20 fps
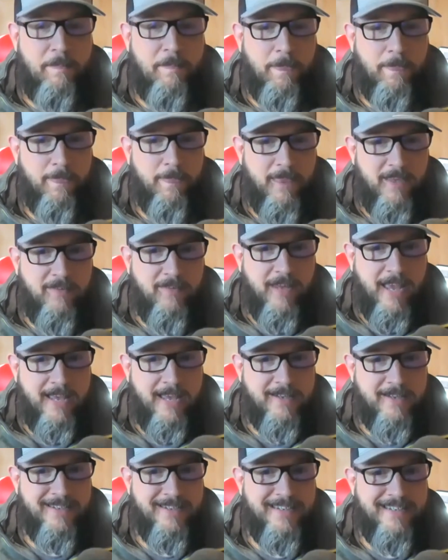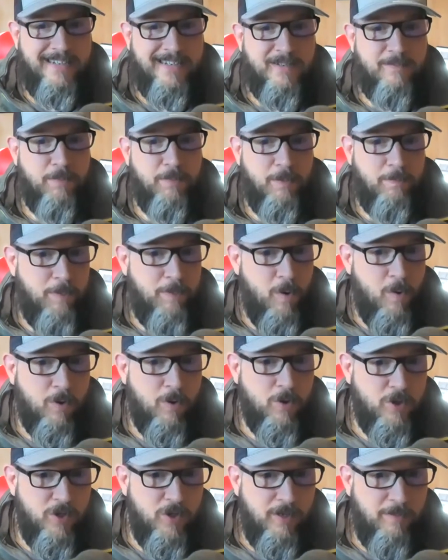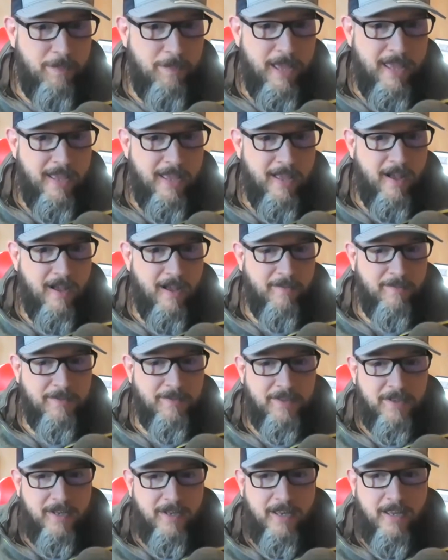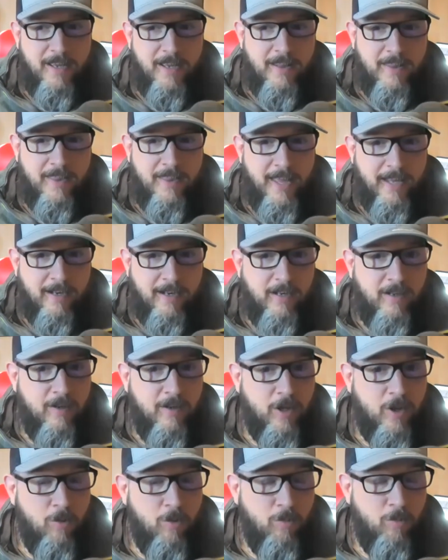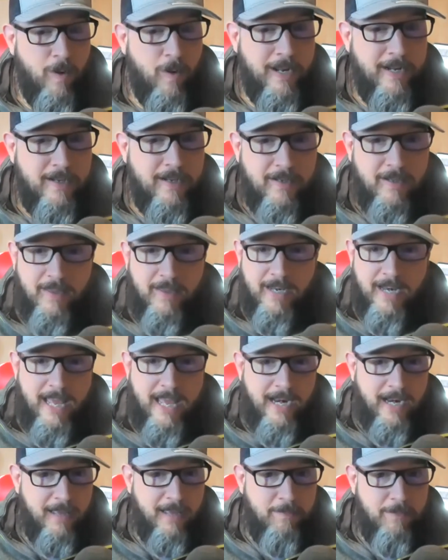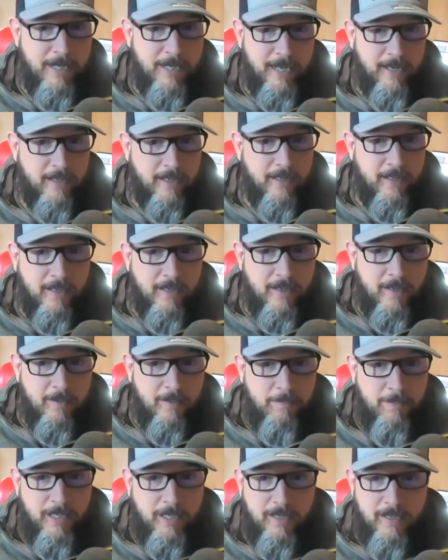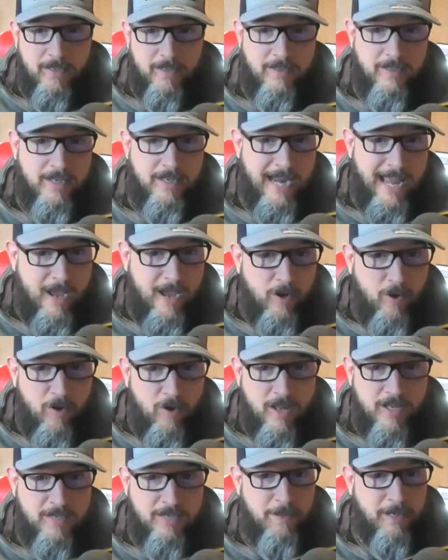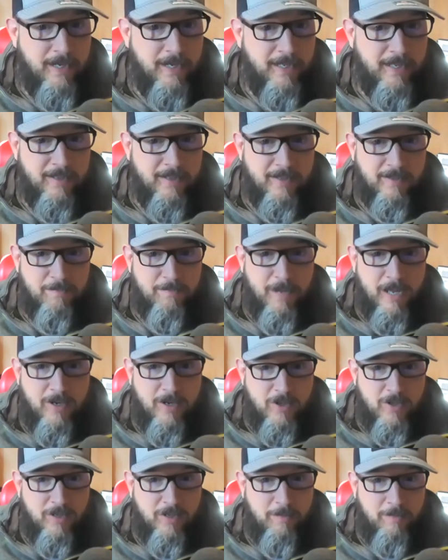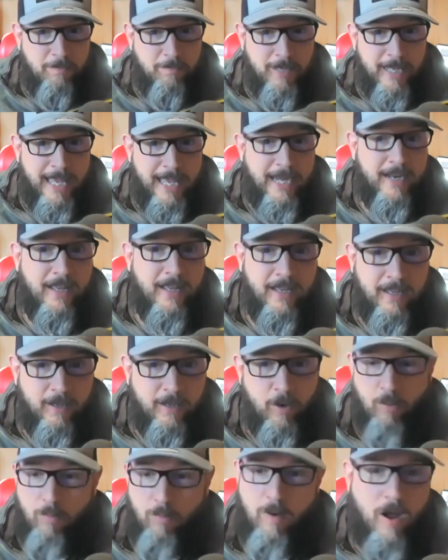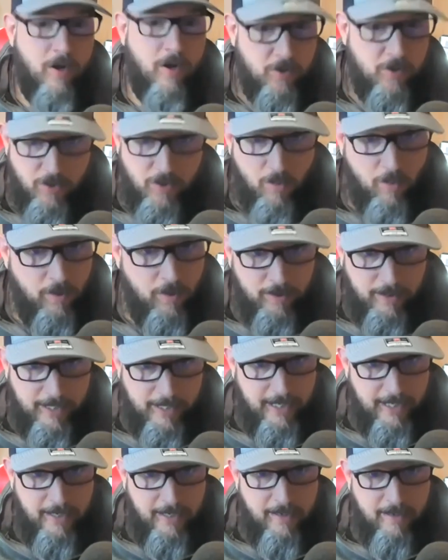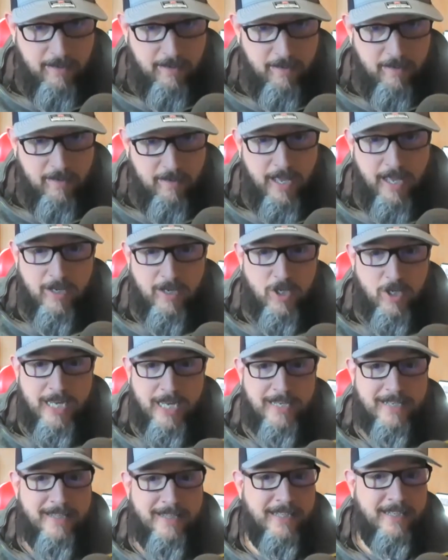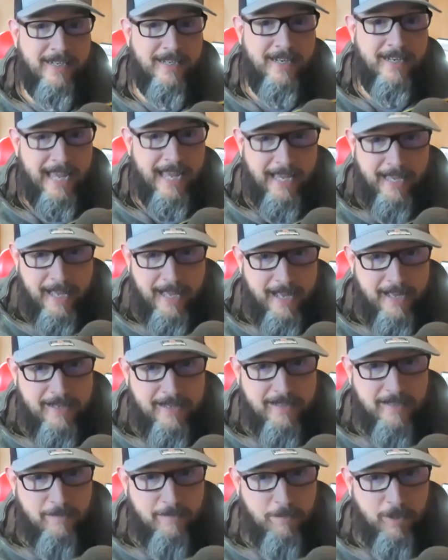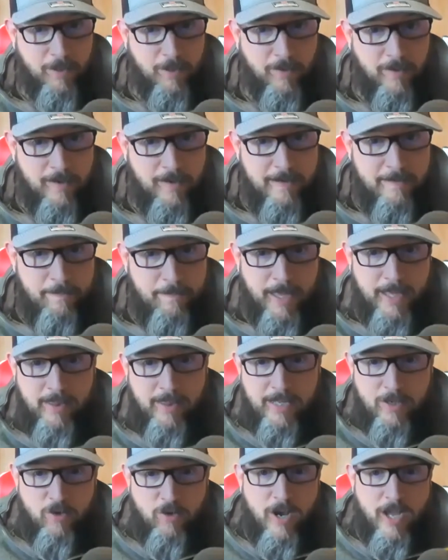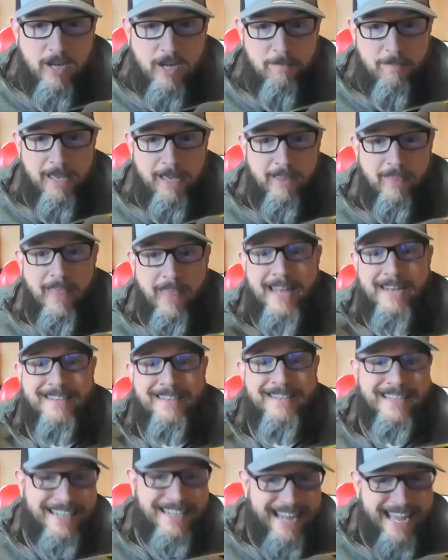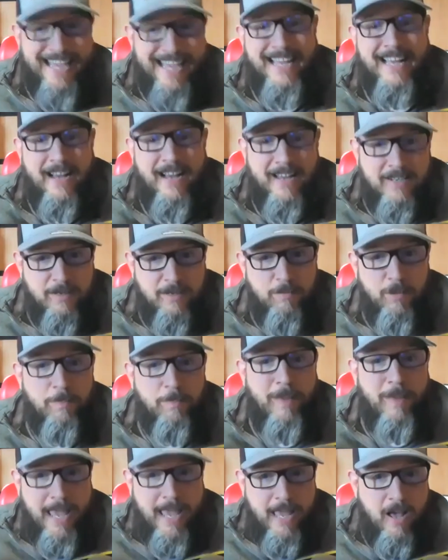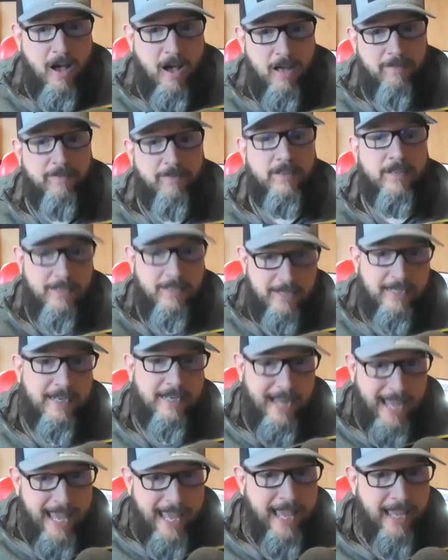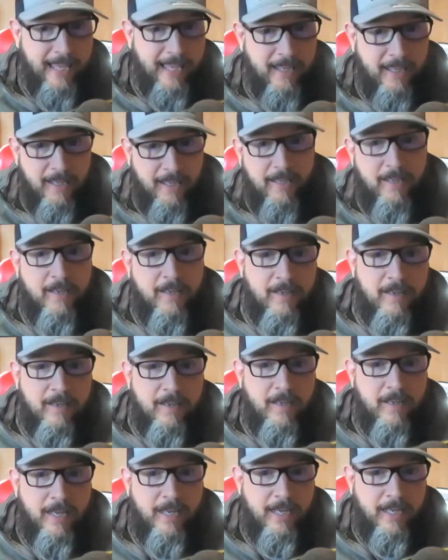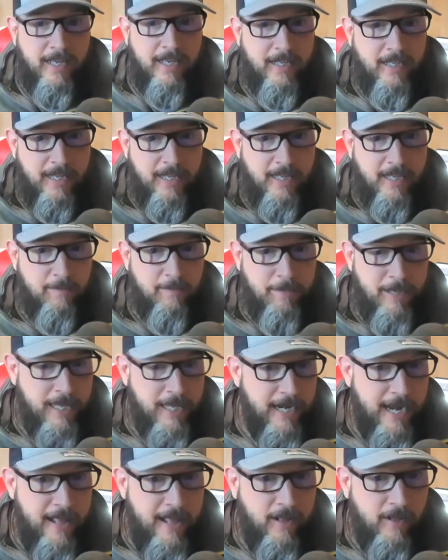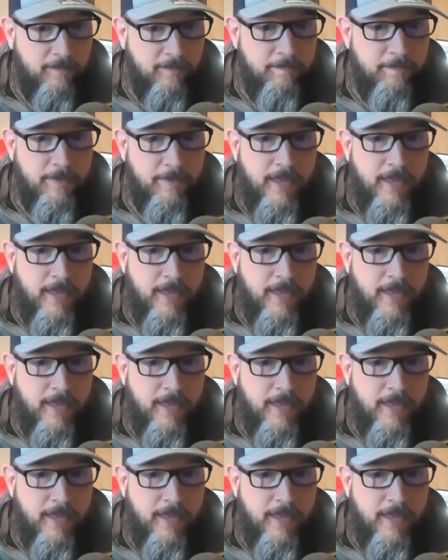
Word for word: Mm-hmm. This has disproportionate payoffs that go right to the net EBITDA, because now you're not spending as much to get a garage door lead and chase the today customer and then try to make that today customer pay off today uh, in, in the P and L.